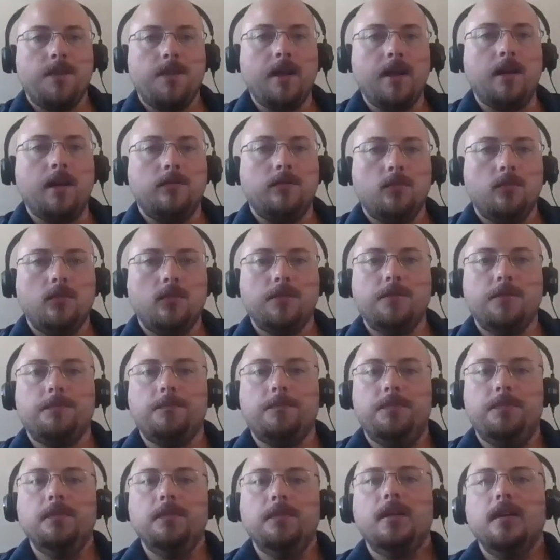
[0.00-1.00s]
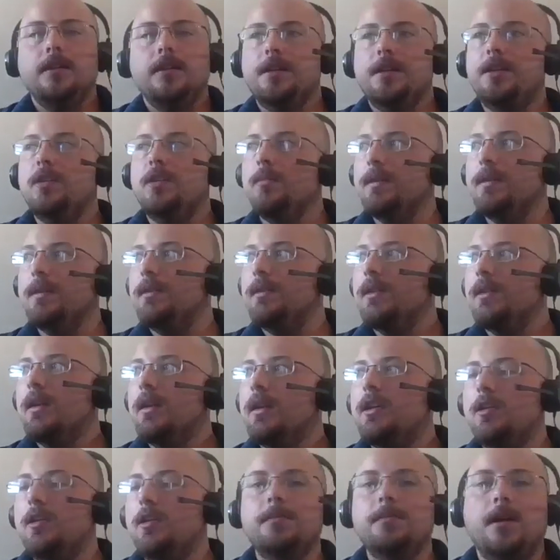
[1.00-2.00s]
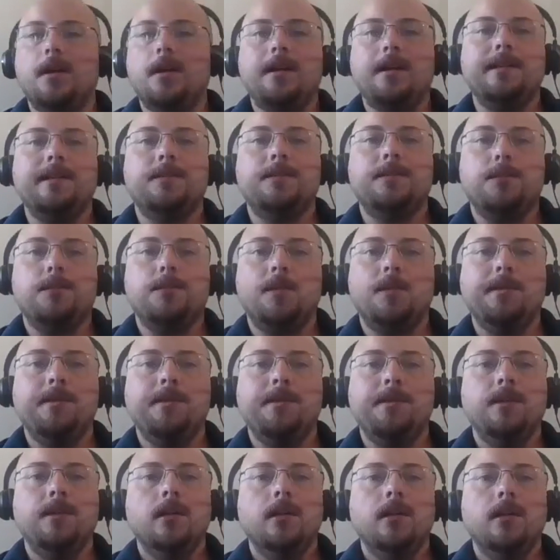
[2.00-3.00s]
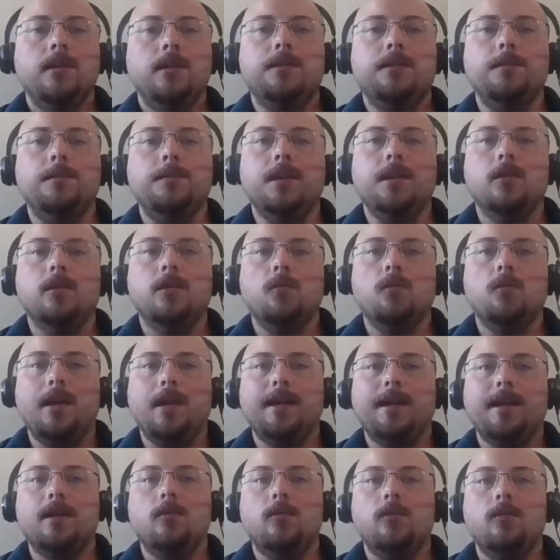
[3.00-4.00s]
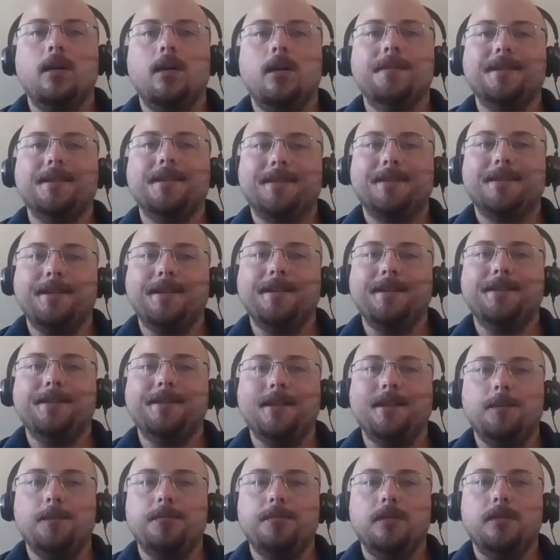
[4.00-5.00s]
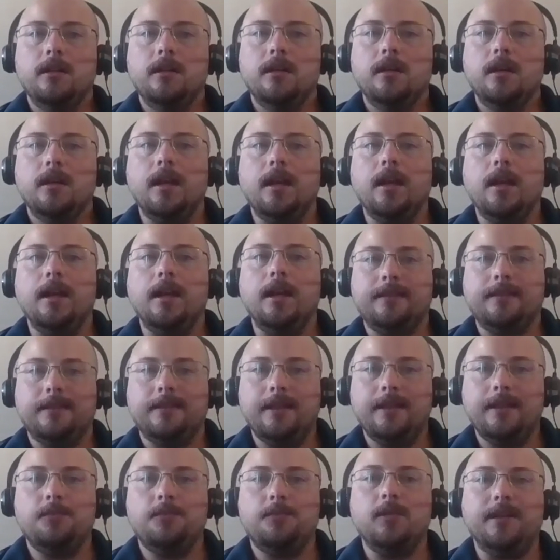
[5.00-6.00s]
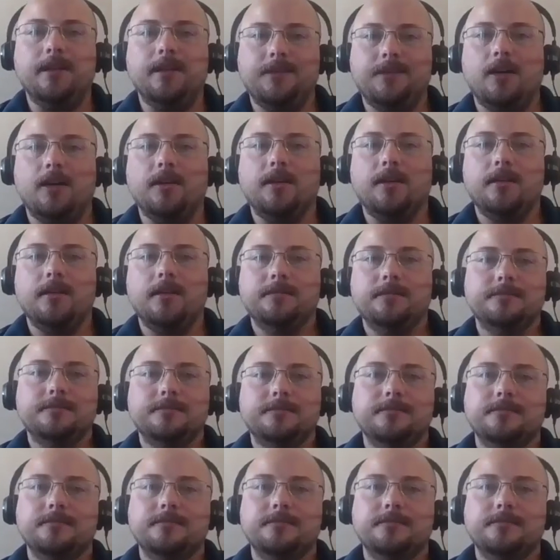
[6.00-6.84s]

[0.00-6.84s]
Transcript: Yeah. Well, the human body is born to be awake while the sun is up and asleep when it's dark.